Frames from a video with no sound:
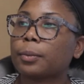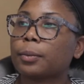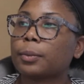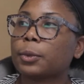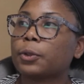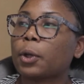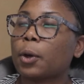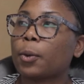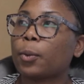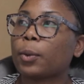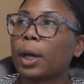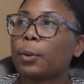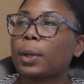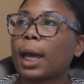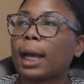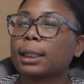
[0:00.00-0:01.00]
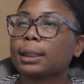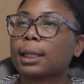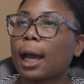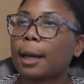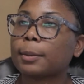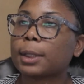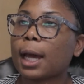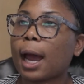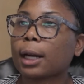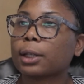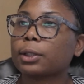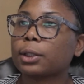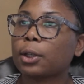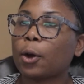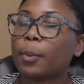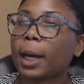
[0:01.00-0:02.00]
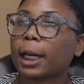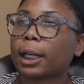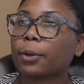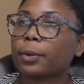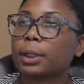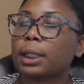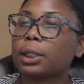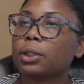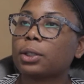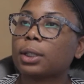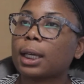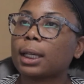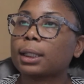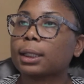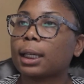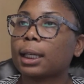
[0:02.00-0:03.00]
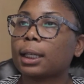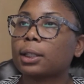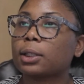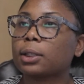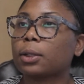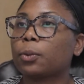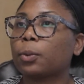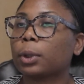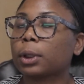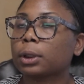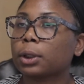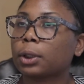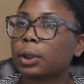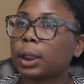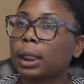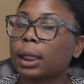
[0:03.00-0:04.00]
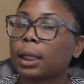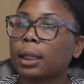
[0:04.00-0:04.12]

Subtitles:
so that we had time to actually go back and teach things kids weren't learning,